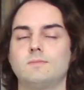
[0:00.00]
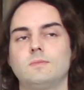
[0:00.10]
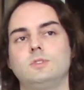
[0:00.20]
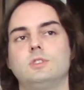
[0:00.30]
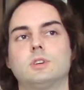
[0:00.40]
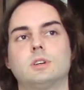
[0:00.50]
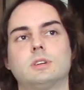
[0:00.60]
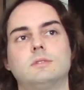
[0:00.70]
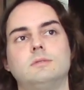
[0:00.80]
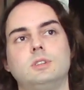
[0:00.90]

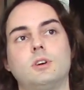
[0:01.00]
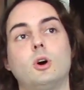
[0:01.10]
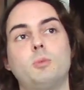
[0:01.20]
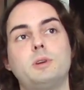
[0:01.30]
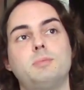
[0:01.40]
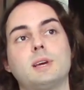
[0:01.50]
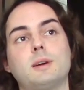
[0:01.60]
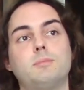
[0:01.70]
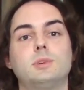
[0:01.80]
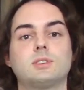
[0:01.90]
You're, you know, hoping to pick
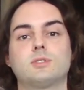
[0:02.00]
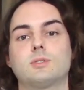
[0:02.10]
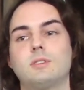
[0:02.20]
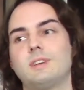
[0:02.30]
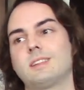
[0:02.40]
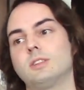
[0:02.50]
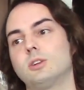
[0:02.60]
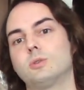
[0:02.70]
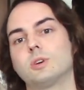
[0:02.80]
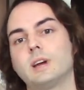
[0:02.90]
up books sort of at the
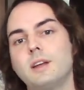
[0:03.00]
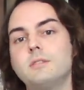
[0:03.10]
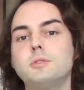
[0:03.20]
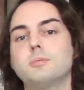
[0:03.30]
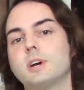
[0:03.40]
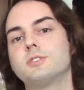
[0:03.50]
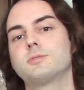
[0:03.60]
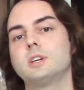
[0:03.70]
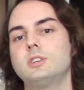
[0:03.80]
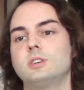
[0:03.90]
lower end of your price
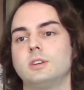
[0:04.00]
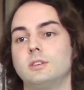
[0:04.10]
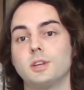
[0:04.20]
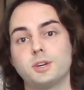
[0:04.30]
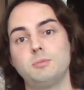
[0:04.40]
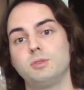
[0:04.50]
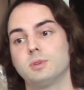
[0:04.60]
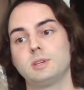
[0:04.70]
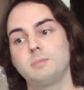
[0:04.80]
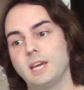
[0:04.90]
range. You're looking to be
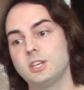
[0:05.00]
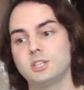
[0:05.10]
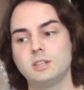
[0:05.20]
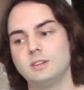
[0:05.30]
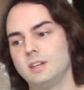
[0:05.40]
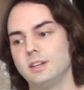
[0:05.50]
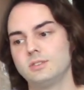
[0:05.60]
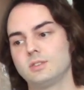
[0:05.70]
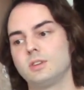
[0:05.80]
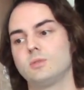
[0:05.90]
really patient
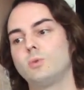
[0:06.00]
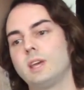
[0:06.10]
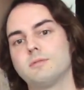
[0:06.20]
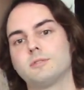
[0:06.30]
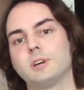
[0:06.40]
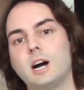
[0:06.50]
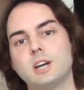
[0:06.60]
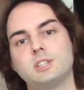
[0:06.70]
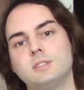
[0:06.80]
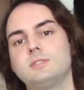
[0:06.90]
so you can wait for
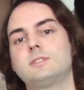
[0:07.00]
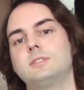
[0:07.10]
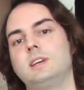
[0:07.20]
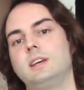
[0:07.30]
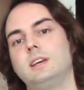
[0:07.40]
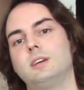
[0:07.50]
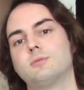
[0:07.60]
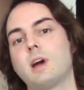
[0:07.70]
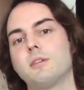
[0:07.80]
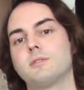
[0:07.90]
auctions
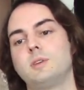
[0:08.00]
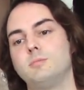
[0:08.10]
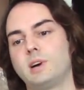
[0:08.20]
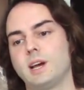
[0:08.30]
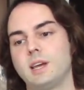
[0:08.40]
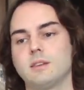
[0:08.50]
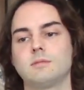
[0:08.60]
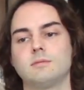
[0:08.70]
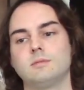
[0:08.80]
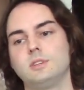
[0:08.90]
rather than
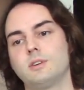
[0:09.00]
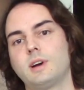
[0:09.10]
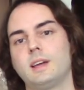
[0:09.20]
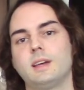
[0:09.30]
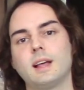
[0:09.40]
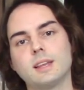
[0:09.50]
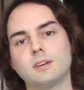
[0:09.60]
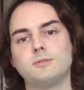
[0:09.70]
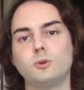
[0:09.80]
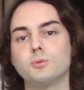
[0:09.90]
buying, you know, at like
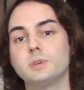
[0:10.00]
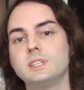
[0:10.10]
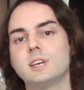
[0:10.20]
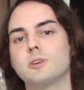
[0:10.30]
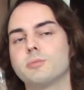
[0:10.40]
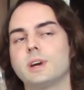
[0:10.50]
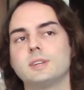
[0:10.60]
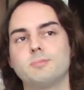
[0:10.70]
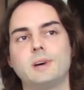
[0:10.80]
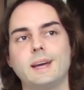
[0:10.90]
a full retail
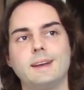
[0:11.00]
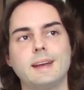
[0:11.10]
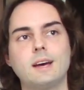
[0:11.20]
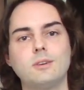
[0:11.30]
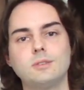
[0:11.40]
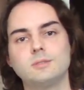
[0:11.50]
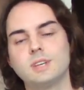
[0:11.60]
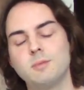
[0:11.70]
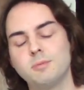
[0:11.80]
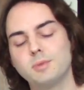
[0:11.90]
price, buy it now
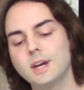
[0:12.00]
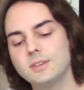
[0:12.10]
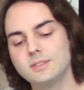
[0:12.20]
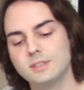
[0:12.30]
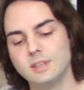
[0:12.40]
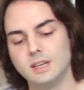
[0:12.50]
type of price.